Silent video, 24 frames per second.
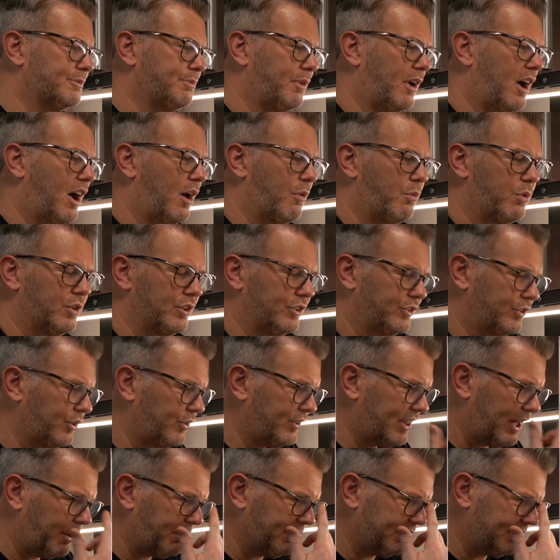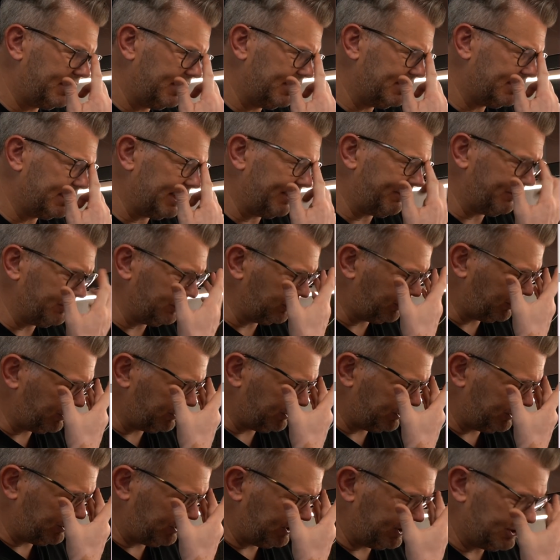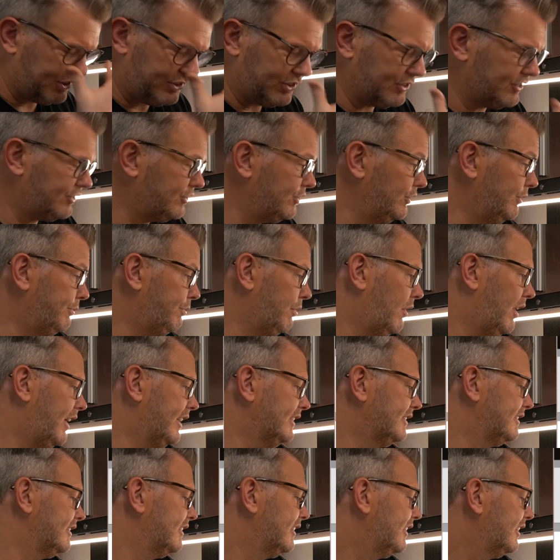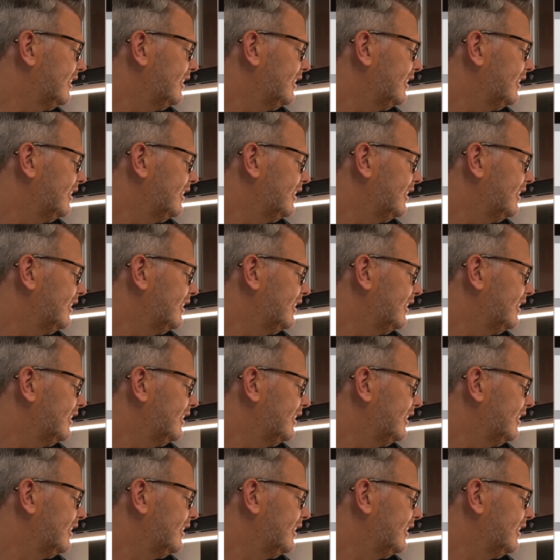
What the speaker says: but I wouldn't do that with D7s because it's just too bright.